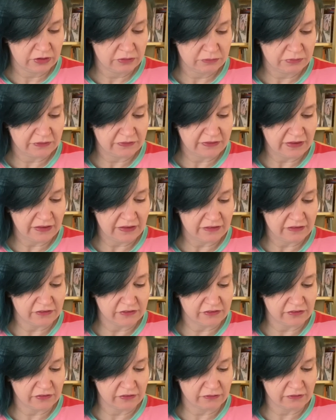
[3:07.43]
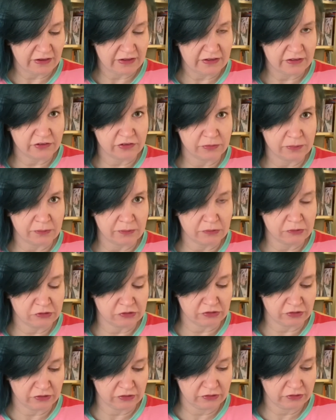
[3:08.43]
But that isn't the right
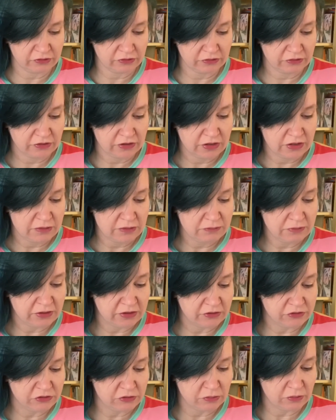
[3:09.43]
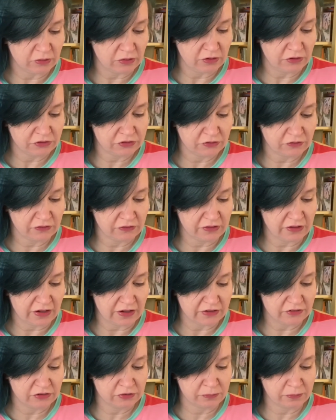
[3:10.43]
exposure, because you are also the
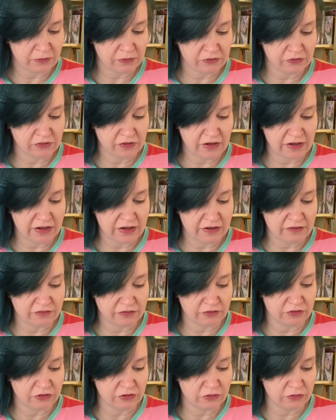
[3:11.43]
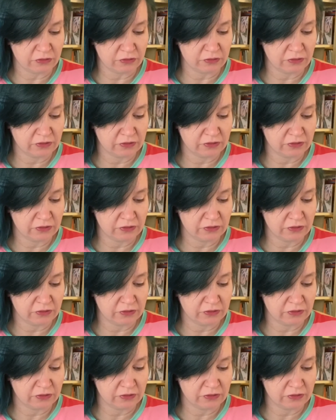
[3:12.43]
kindest person I ever knew,